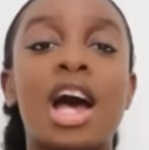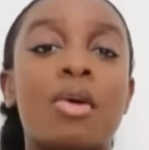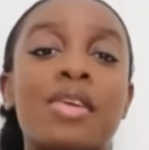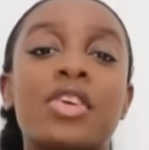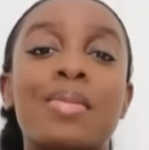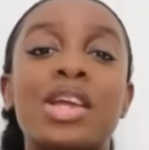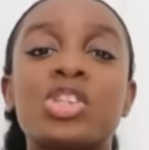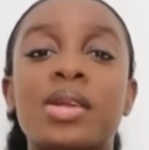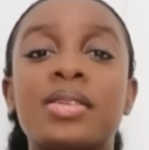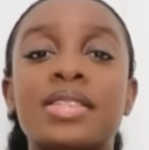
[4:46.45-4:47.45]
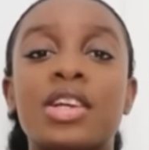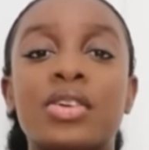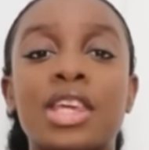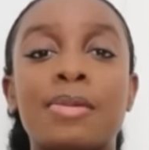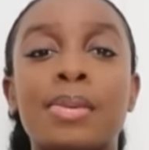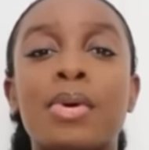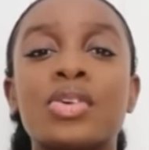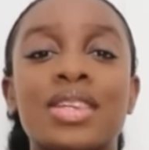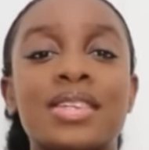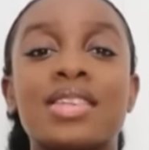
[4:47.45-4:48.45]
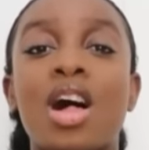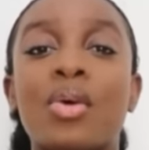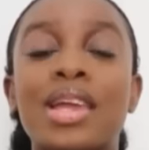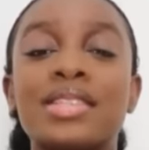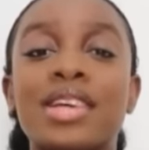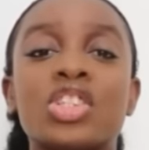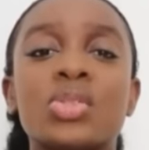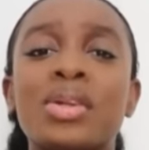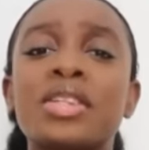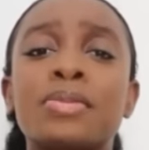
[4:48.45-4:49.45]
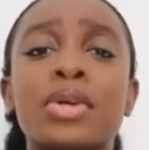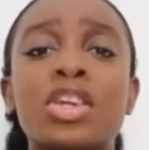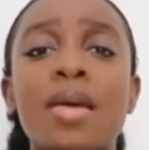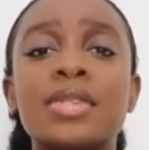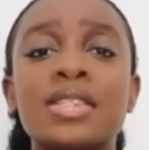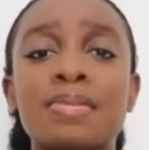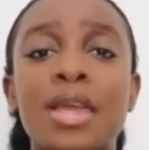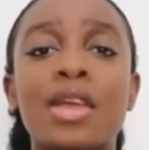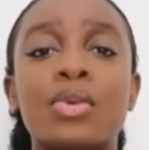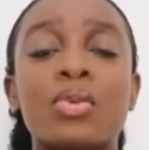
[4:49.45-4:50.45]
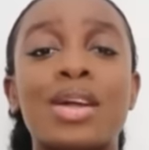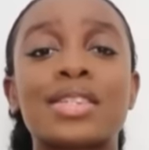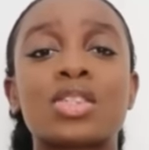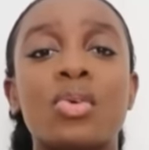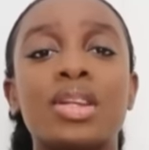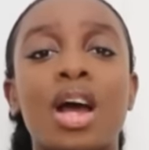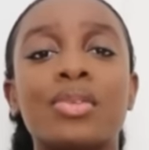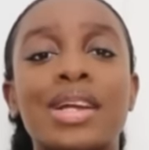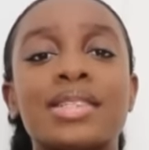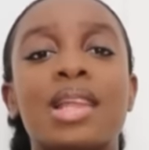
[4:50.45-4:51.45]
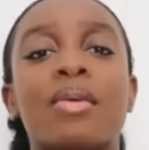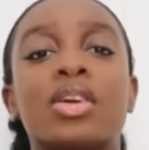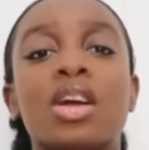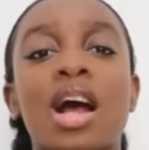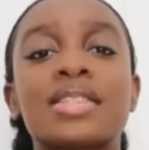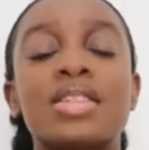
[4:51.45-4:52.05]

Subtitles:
However, my channel is here to keep you posted as always, and I just wanted to bring you up to speed with what is going on right now across the